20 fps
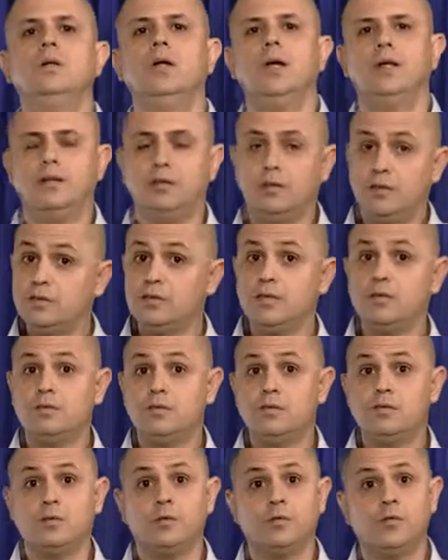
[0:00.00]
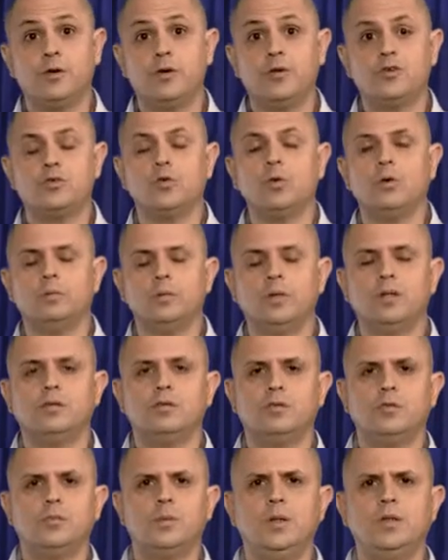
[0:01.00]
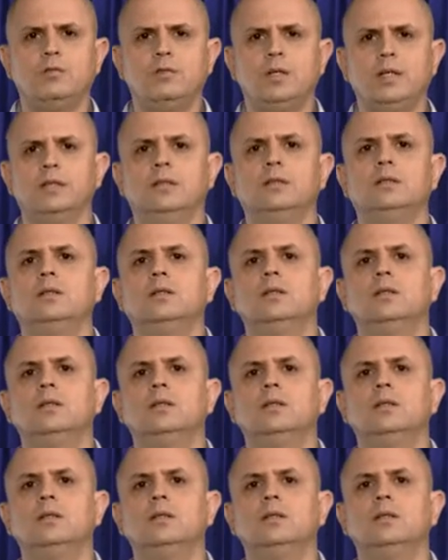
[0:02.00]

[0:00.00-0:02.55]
And the distances are very short because of speed of light.